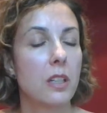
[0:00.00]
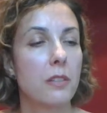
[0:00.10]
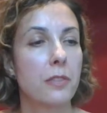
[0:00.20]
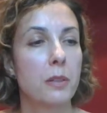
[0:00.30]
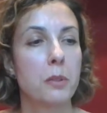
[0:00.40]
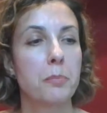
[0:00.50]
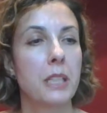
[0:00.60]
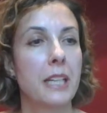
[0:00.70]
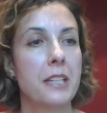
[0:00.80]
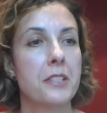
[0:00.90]
from a
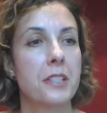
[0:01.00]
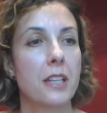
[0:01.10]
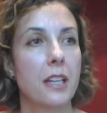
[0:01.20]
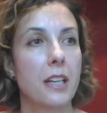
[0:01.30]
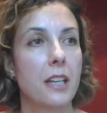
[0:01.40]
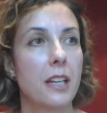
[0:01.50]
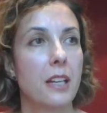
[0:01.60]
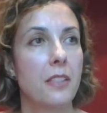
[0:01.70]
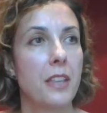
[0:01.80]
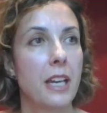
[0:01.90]
place
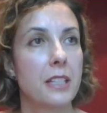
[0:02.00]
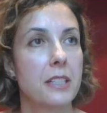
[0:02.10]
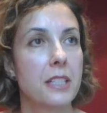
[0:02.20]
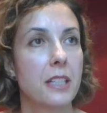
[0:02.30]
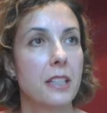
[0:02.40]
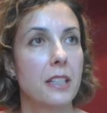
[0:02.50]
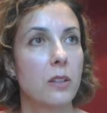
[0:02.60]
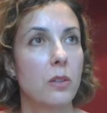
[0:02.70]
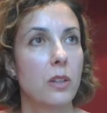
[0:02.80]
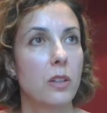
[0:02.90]
that
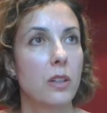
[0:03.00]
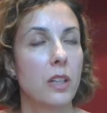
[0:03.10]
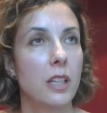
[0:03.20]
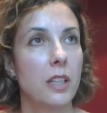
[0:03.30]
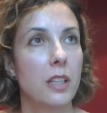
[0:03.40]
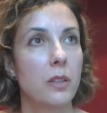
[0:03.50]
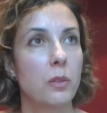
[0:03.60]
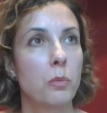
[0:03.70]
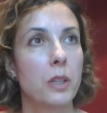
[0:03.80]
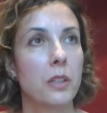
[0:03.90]

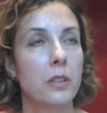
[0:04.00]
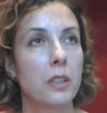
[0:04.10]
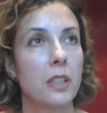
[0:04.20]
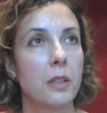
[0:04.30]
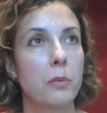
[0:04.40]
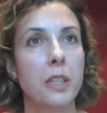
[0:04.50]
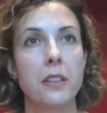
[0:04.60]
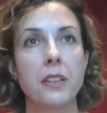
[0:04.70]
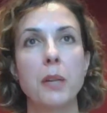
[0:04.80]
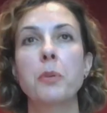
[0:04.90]
where
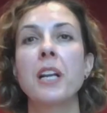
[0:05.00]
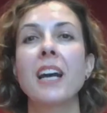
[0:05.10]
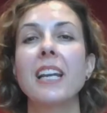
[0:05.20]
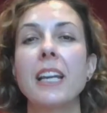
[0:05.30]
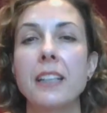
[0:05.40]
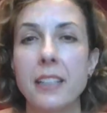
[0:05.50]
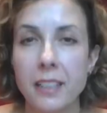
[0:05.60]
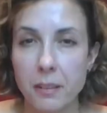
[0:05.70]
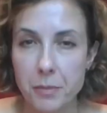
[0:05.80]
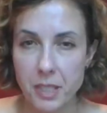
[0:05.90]
they were not
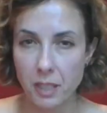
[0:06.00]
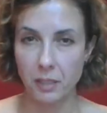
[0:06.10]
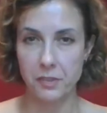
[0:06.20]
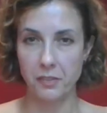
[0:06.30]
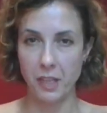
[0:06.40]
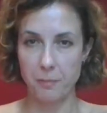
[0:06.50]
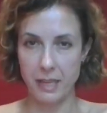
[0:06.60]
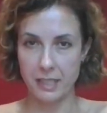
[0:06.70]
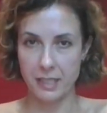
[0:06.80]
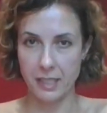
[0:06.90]
editing themselves, if that
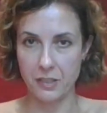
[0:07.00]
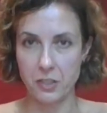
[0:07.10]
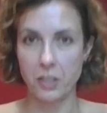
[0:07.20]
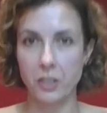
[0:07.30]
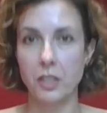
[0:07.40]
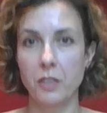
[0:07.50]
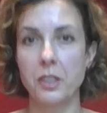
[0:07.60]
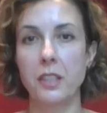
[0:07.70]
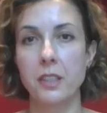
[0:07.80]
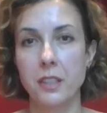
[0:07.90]
makes sense. You know,
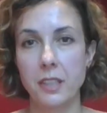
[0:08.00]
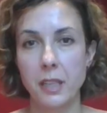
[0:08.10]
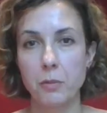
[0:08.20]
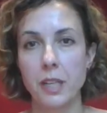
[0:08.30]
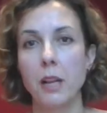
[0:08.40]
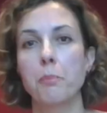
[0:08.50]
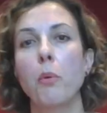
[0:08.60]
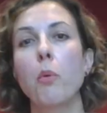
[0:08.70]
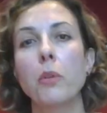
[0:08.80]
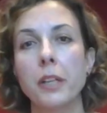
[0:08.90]
they were not
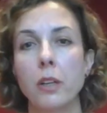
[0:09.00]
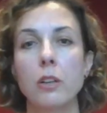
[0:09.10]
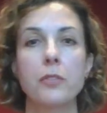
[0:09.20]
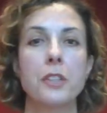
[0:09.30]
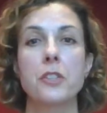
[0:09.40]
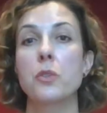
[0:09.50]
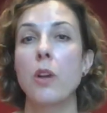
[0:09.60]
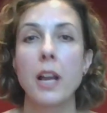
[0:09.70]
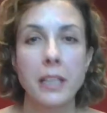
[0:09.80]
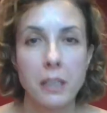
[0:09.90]
pouring over this,
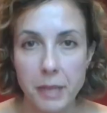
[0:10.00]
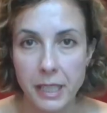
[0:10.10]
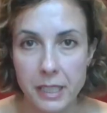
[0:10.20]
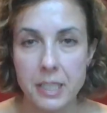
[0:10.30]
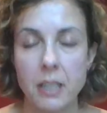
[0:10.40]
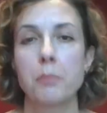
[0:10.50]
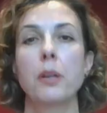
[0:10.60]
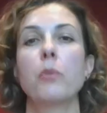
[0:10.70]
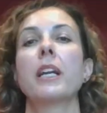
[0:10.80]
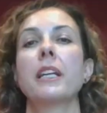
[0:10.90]
trying to make it sound
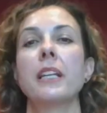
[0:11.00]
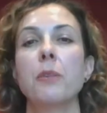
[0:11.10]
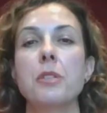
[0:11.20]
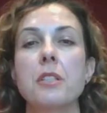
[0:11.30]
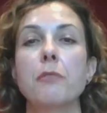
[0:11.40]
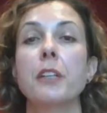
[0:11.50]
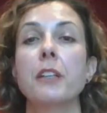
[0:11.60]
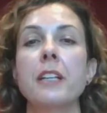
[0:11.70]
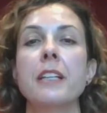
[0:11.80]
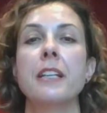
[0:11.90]
poetic. It was a
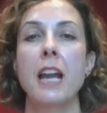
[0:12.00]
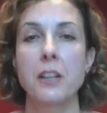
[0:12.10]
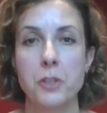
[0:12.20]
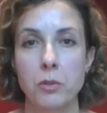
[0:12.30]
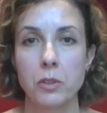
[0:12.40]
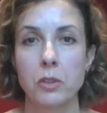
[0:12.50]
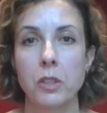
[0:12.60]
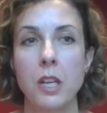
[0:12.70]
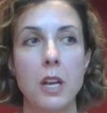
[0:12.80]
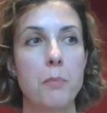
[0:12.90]
very natural
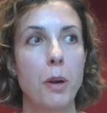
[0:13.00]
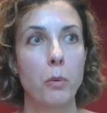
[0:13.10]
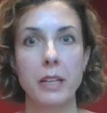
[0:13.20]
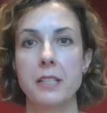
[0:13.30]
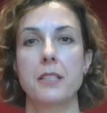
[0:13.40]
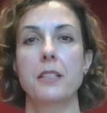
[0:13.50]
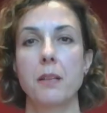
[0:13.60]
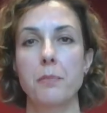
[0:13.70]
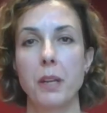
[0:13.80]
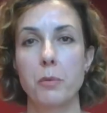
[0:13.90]

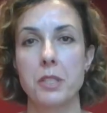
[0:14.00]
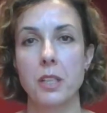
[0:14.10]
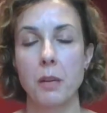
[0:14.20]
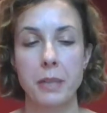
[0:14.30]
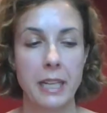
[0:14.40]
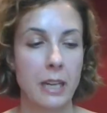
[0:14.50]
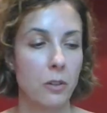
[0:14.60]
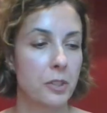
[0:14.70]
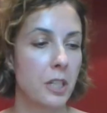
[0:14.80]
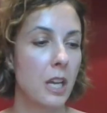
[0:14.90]
poeticism that was coming
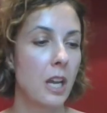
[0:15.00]
out.